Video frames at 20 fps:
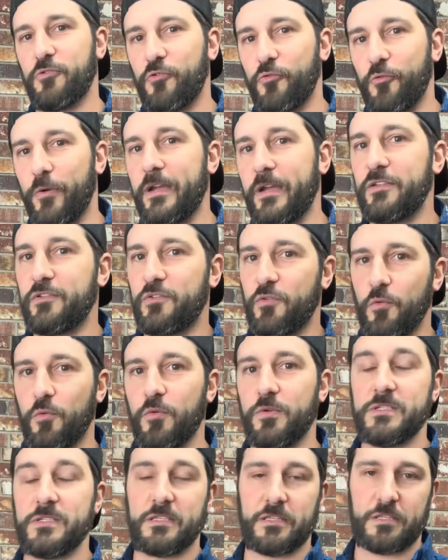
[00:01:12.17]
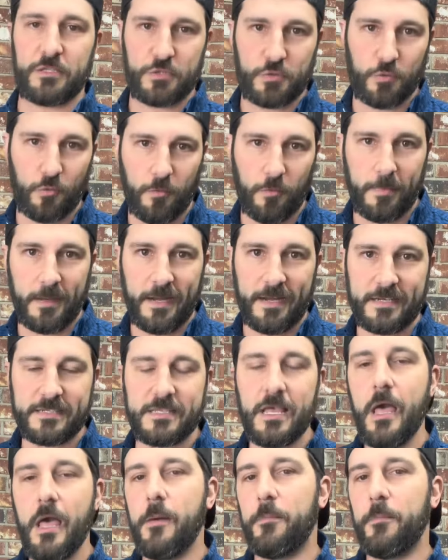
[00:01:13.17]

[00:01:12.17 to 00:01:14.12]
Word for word: great tools in the toolbox,